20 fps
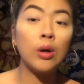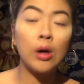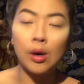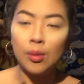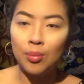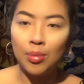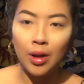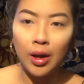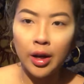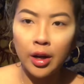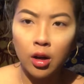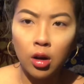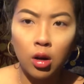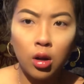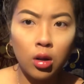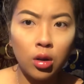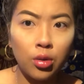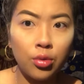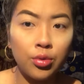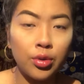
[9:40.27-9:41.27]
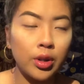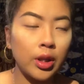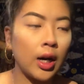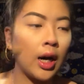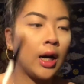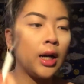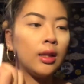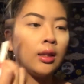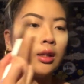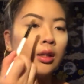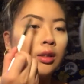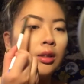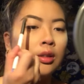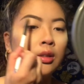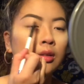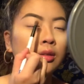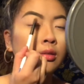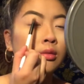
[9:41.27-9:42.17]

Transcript: apply it all over the eyelid.